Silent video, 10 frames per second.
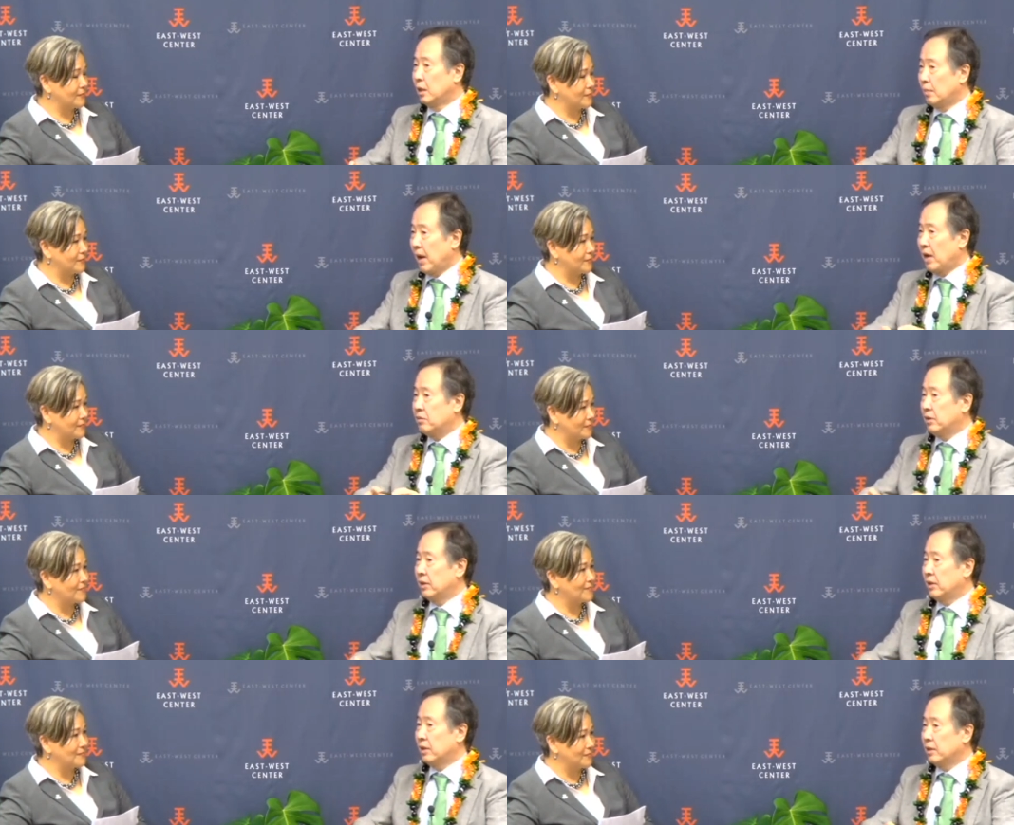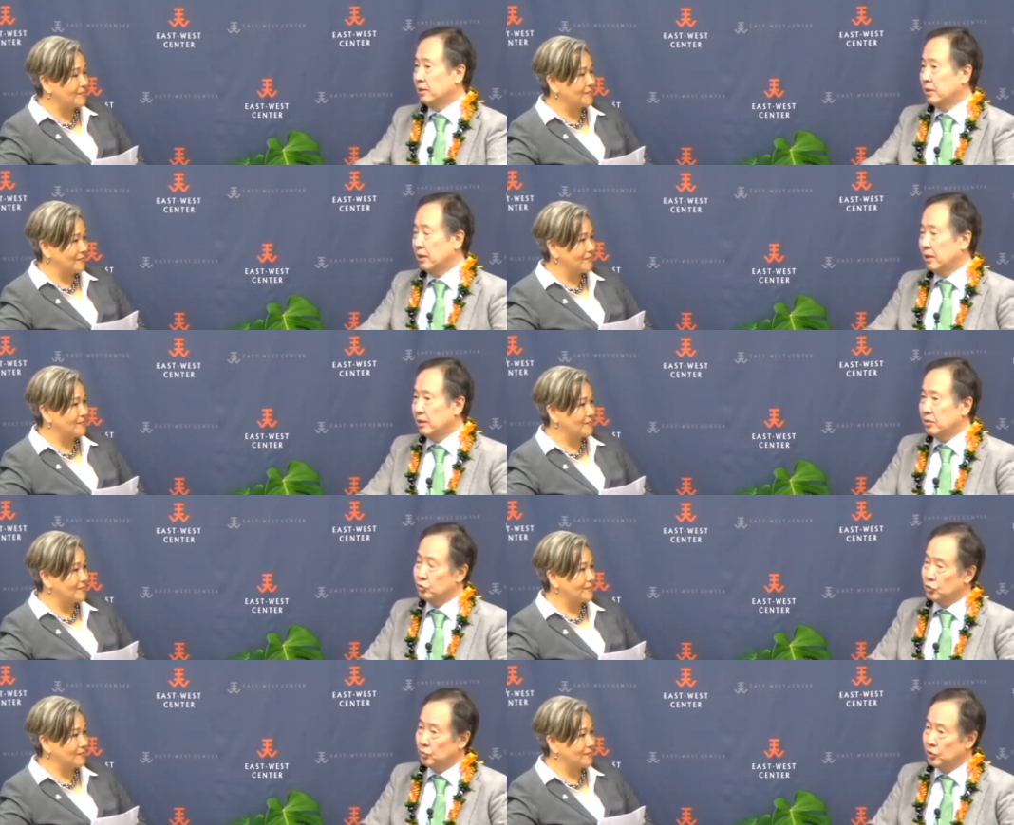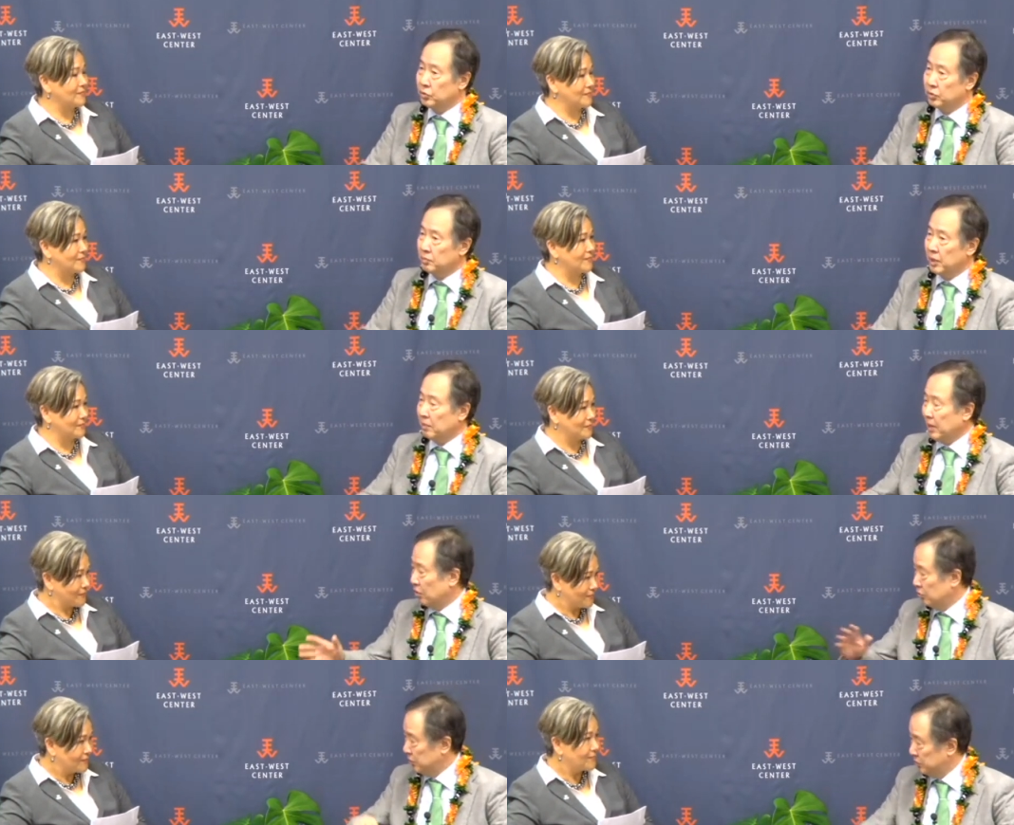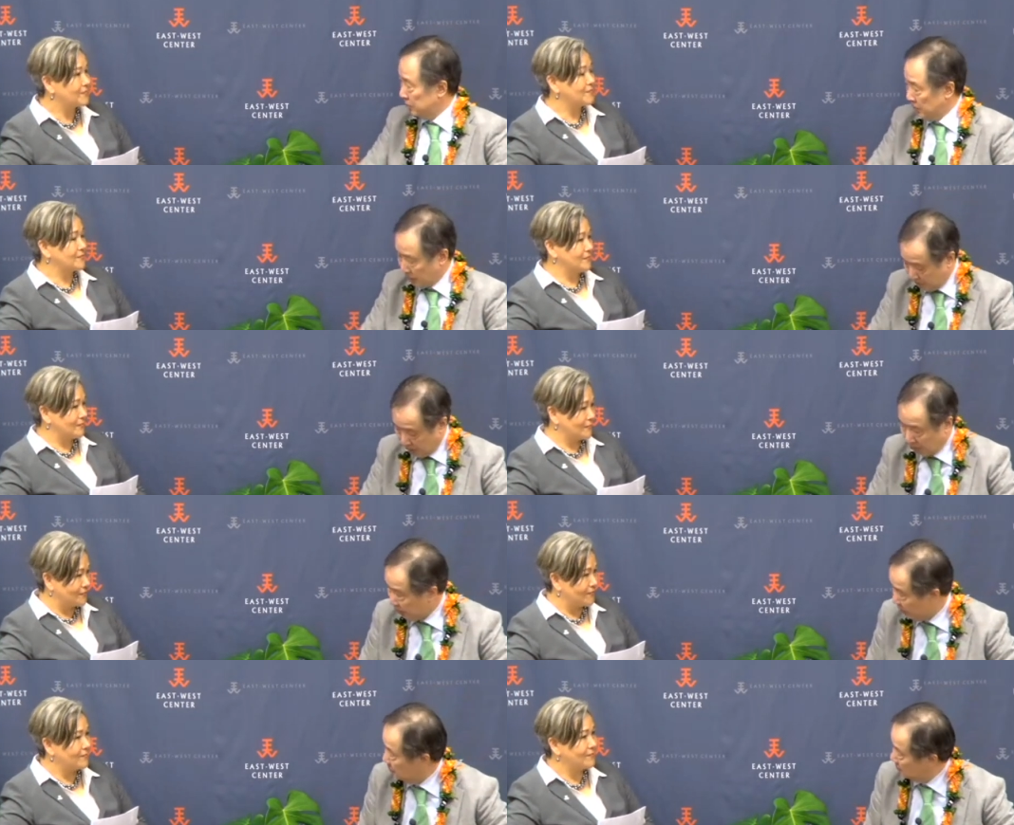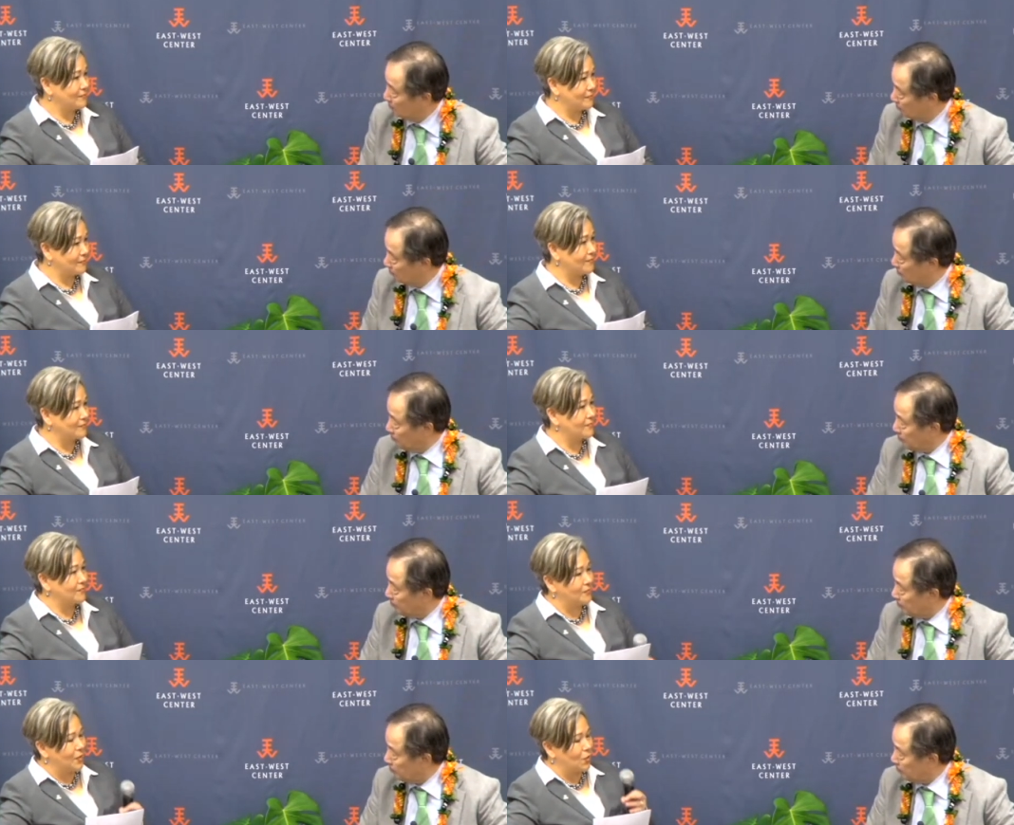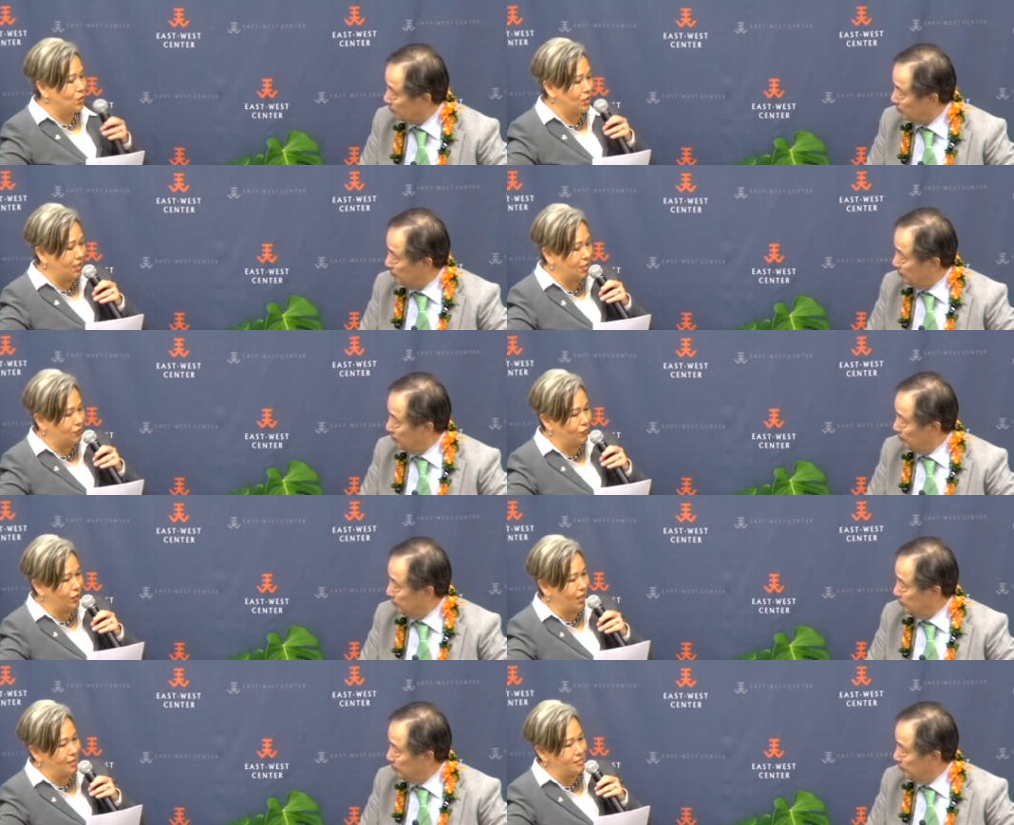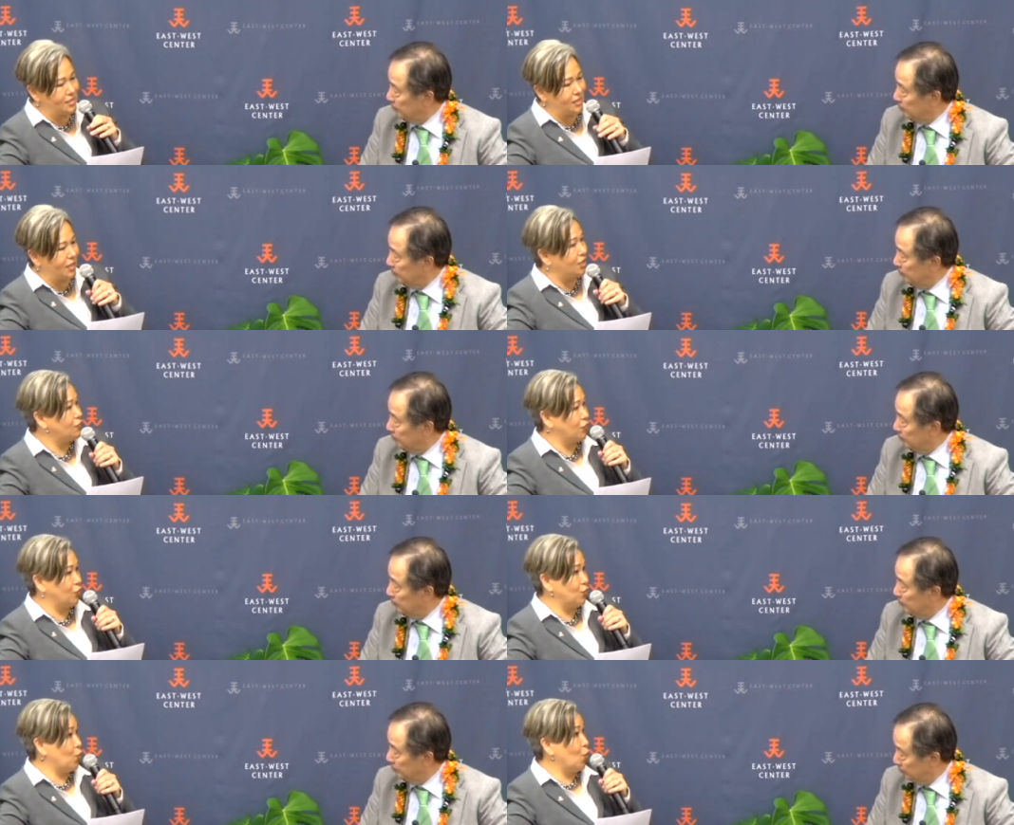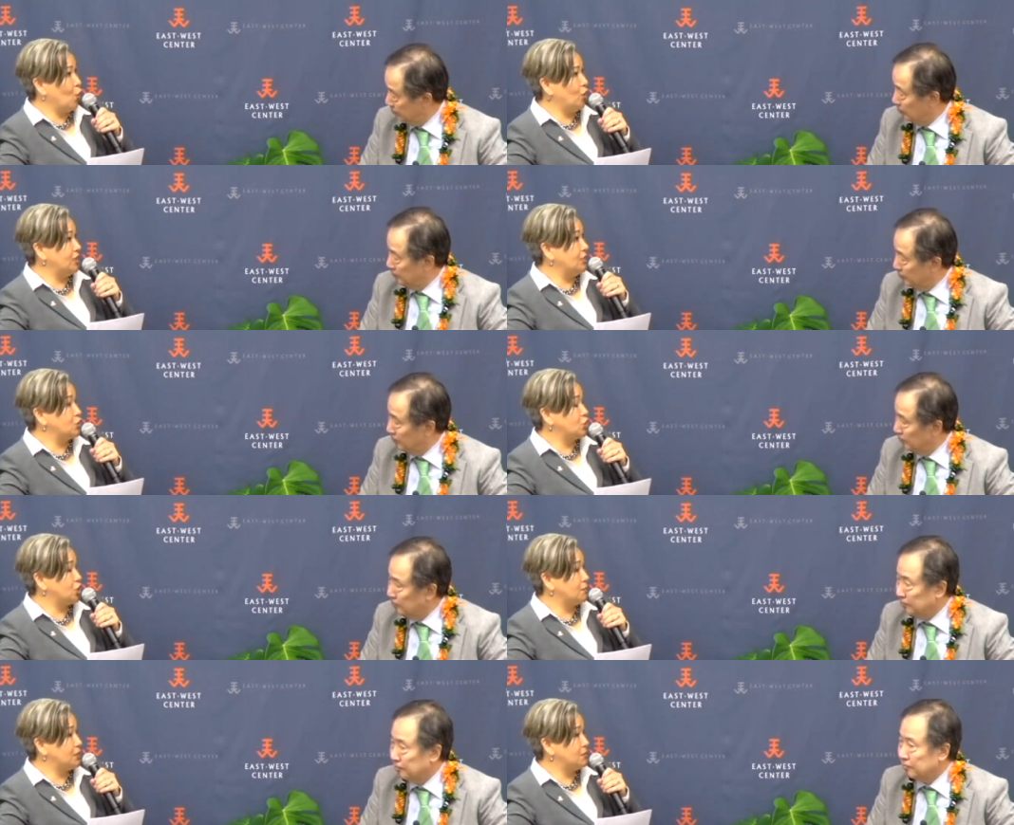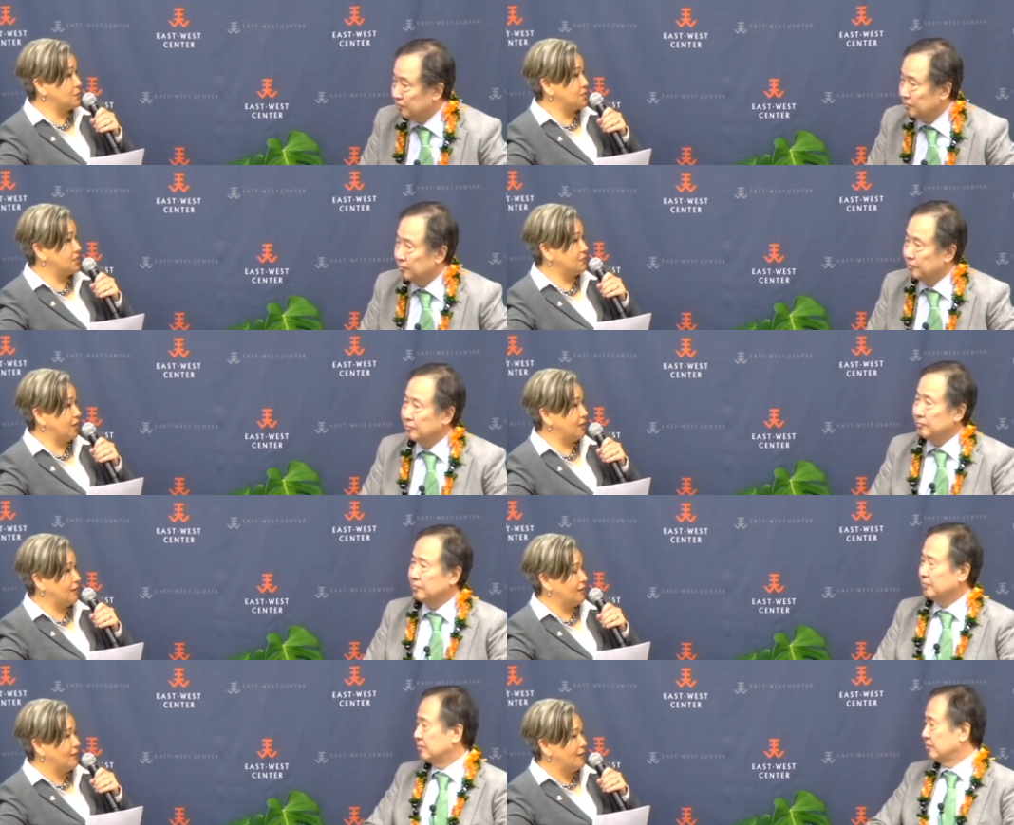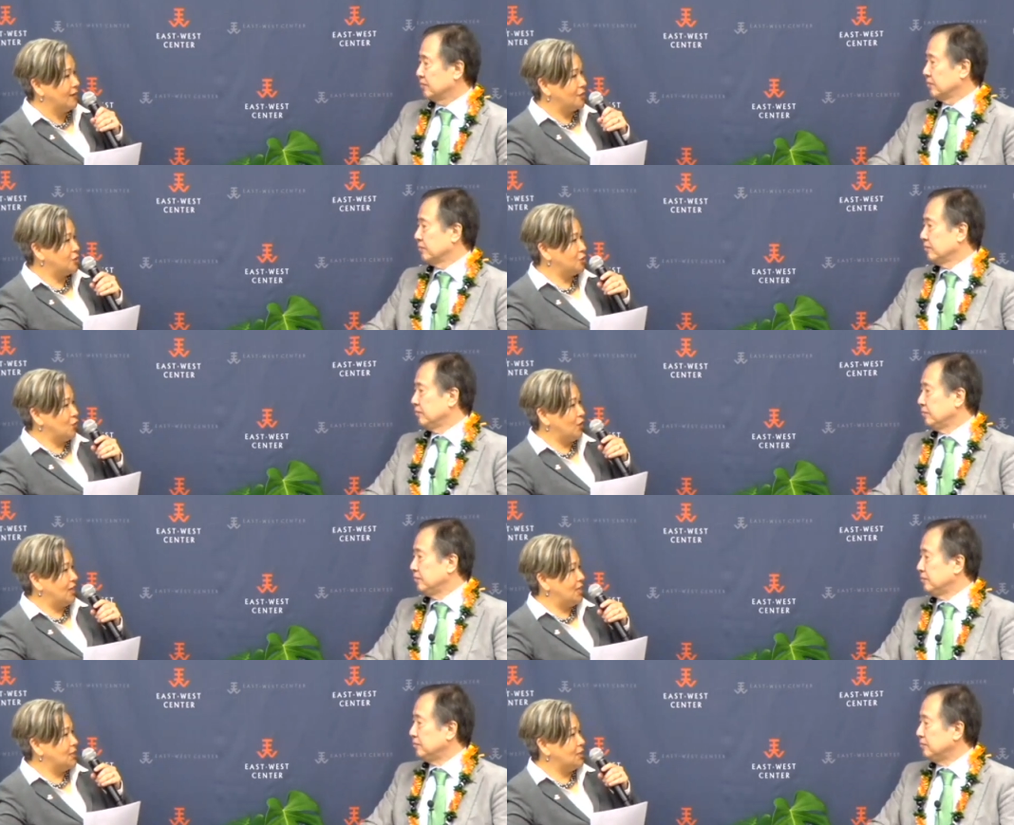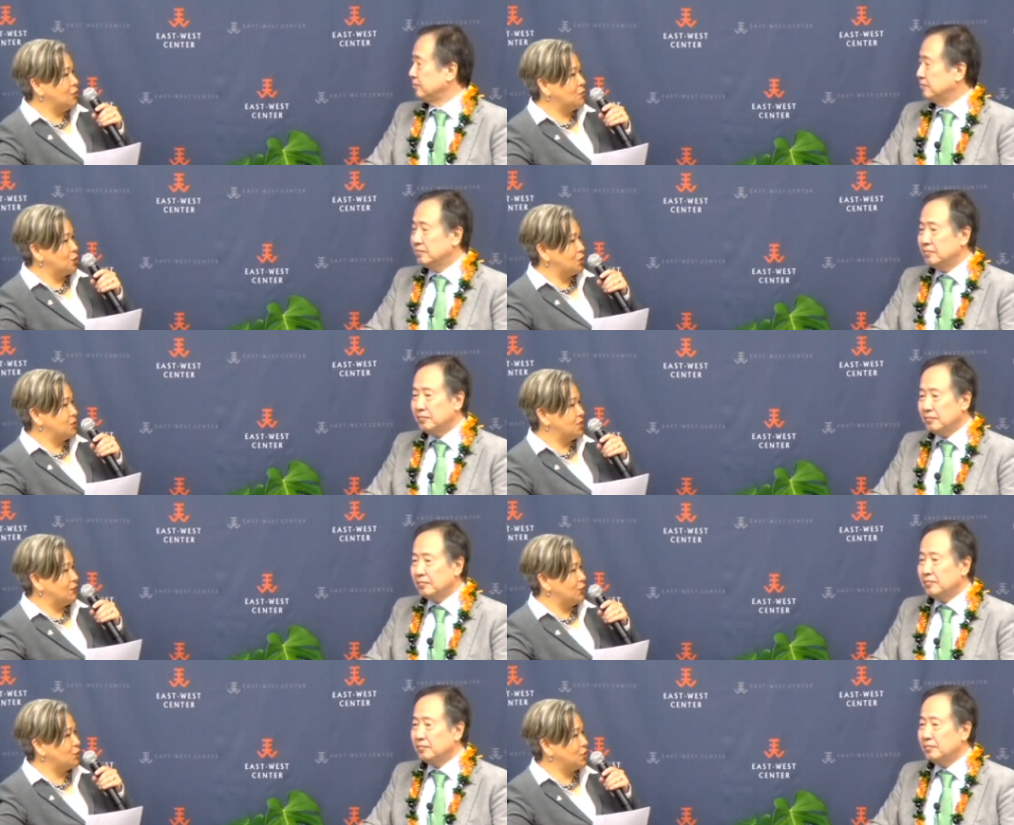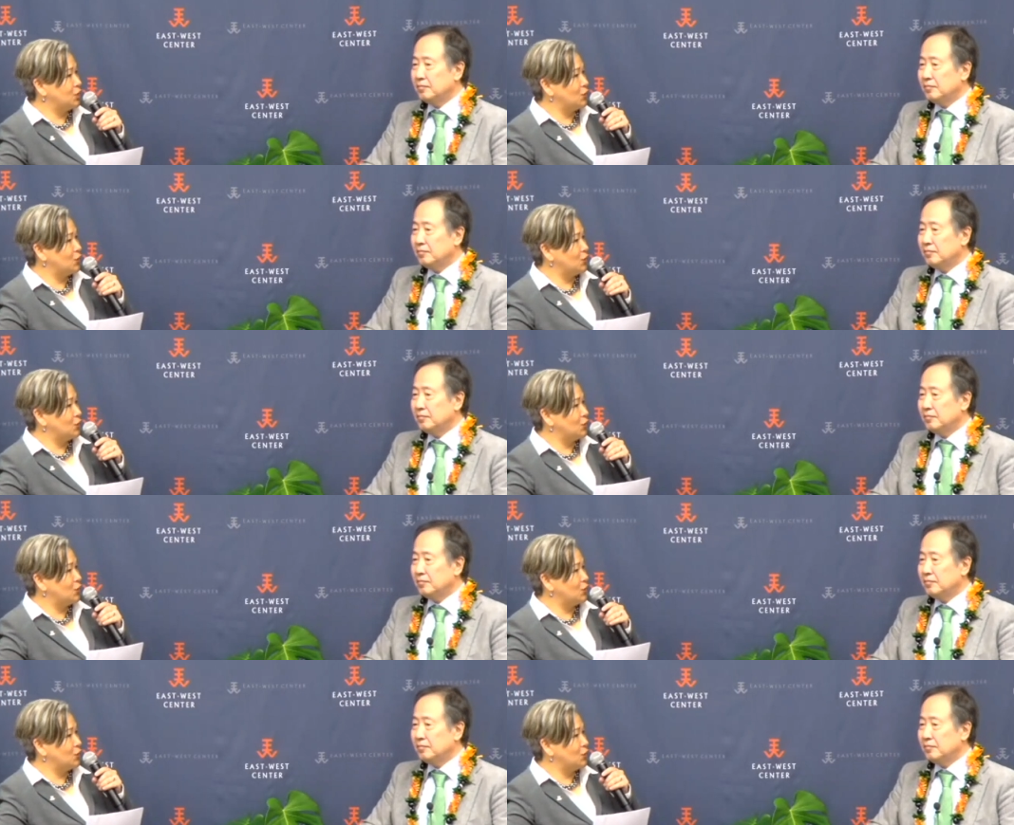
Speaker 1: among the contributions made by all these members.
Speaker 2: Thank you for that. And thank you for your role in leadership in the Pacific. And so, getting a little more specific, you said